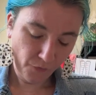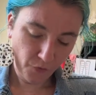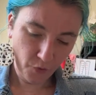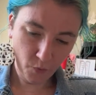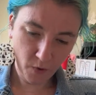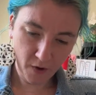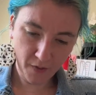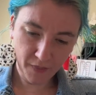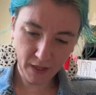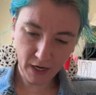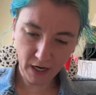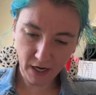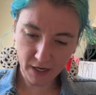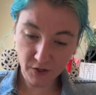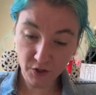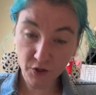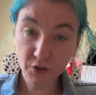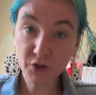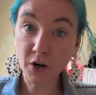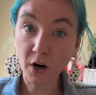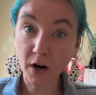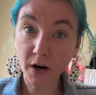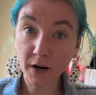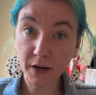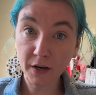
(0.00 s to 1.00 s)
the one that I
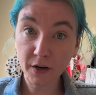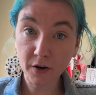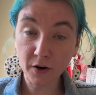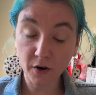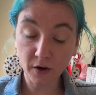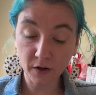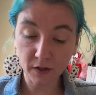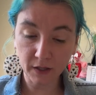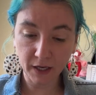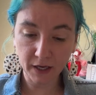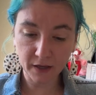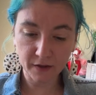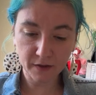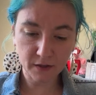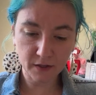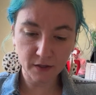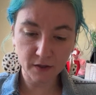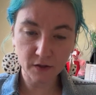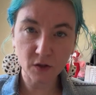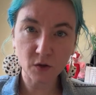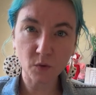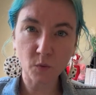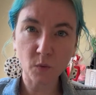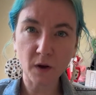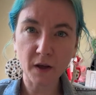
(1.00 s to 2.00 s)
started earliest
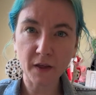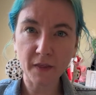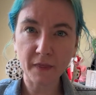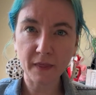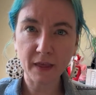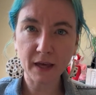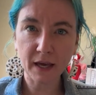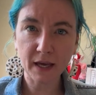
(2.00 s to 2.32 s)
is the one